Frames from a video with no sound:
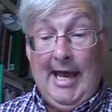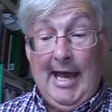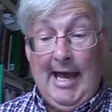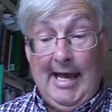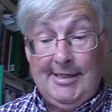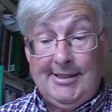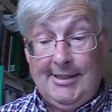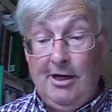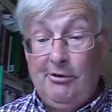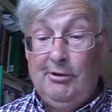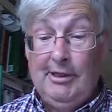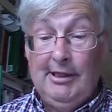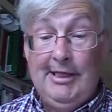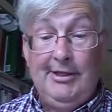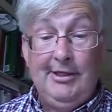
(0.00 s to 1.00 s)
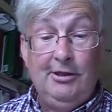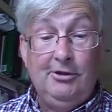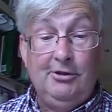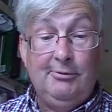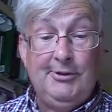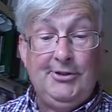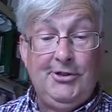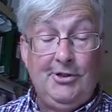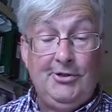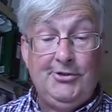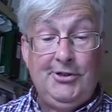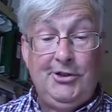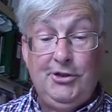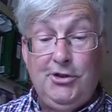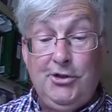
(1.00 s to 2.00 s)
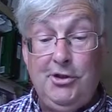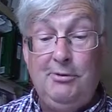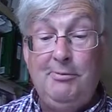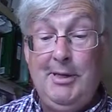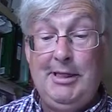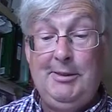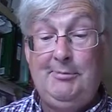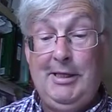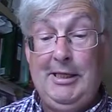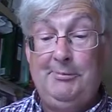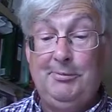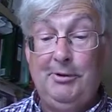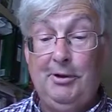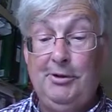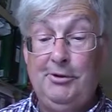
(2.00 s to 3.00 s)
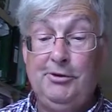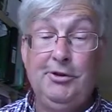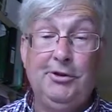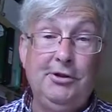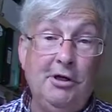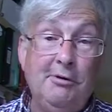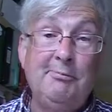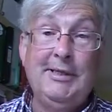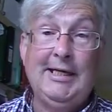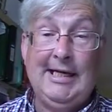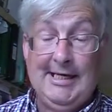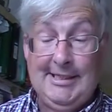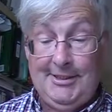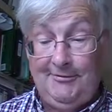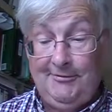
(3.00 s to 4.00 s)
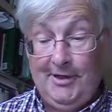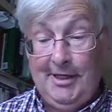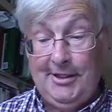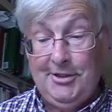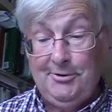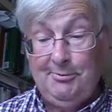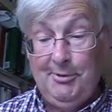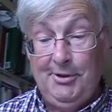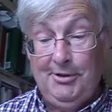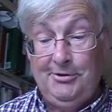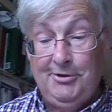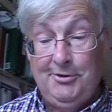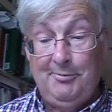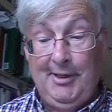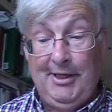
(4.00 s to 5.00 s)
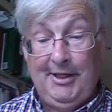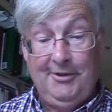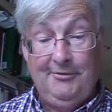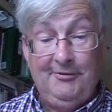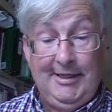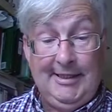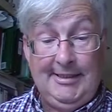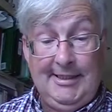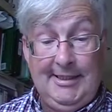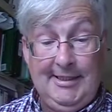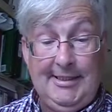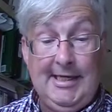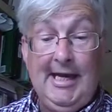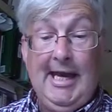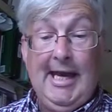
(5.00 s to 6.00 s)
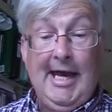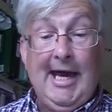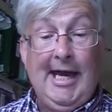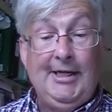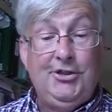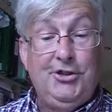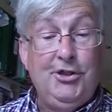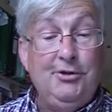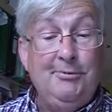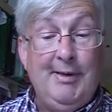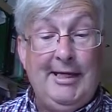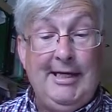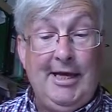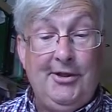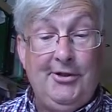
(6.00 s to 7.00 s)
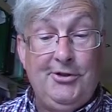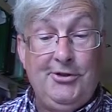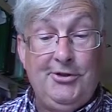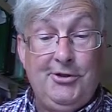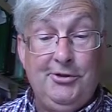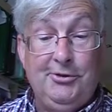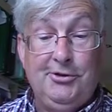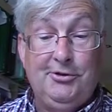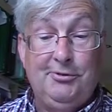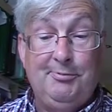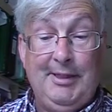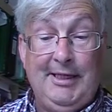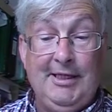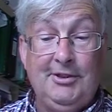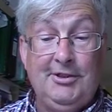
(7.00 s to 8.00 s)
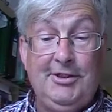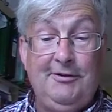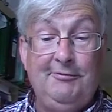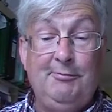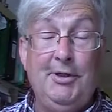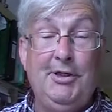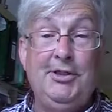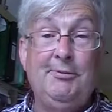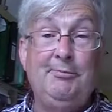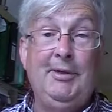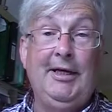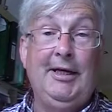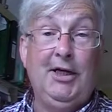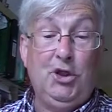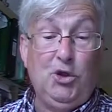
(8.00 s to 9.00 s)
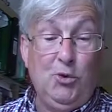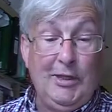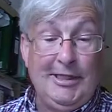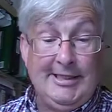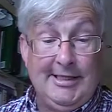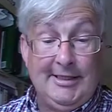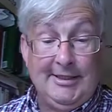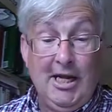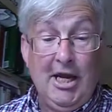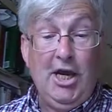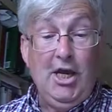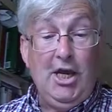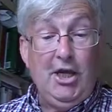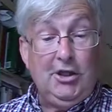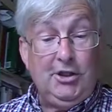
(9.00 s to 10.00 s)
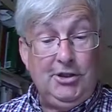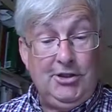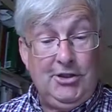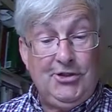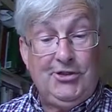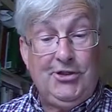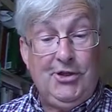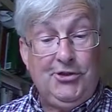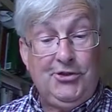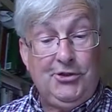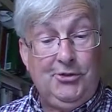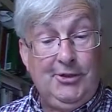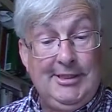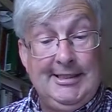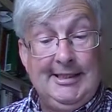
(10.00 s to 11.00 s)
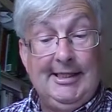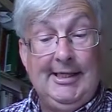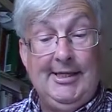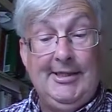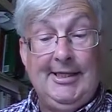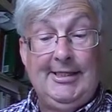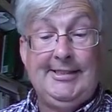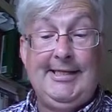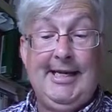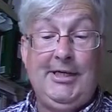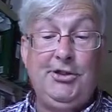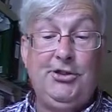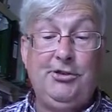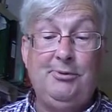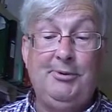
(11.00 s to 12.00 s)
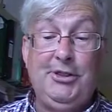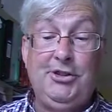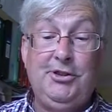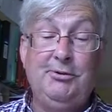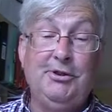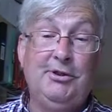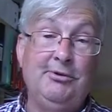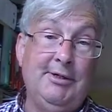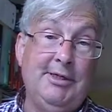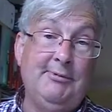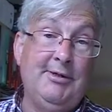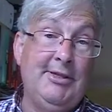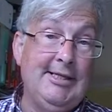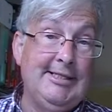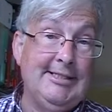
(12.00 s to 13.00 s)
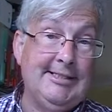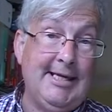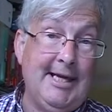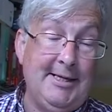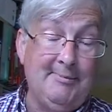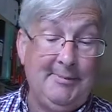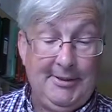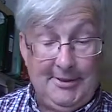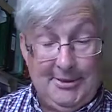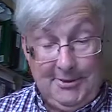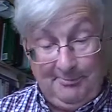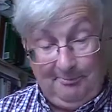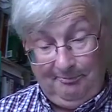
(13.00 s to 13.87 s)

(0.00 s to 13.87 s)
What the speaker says: as currently the law results in too many people who should not be classified as murderers being convicted and too many others who should be guilty of murder being acquitted. Discuss critically the extent to which you agree with this statement.